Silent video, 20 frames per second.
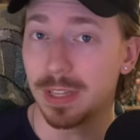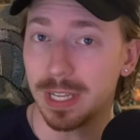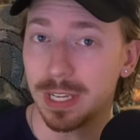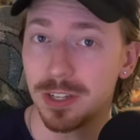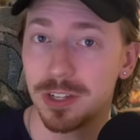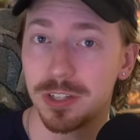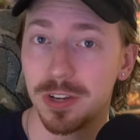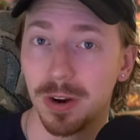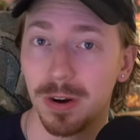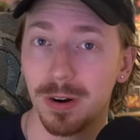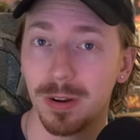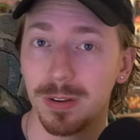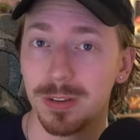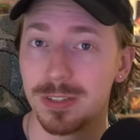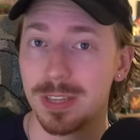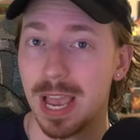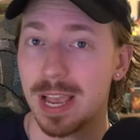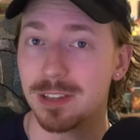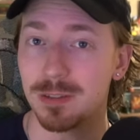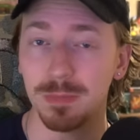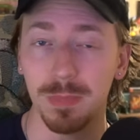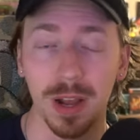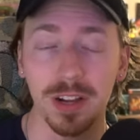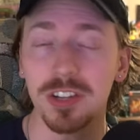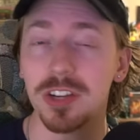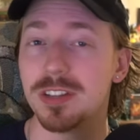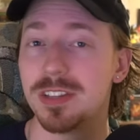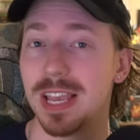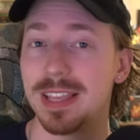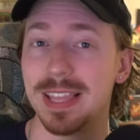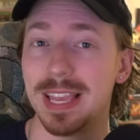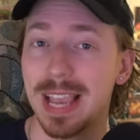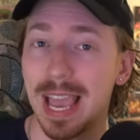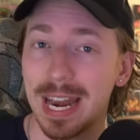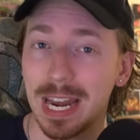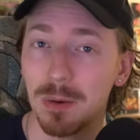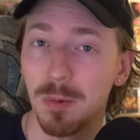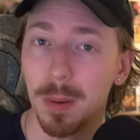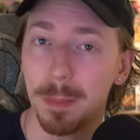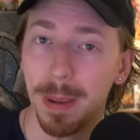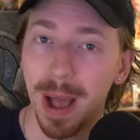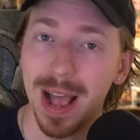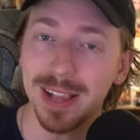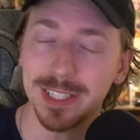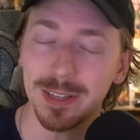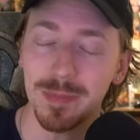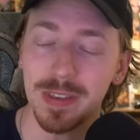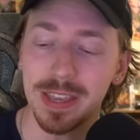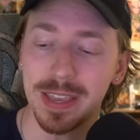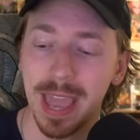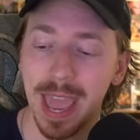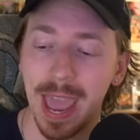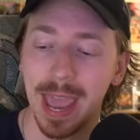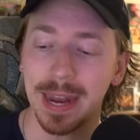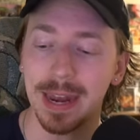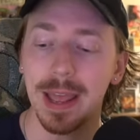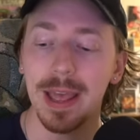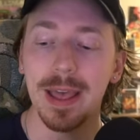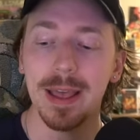the Ninja Turtles as much as I think anyone possibly can,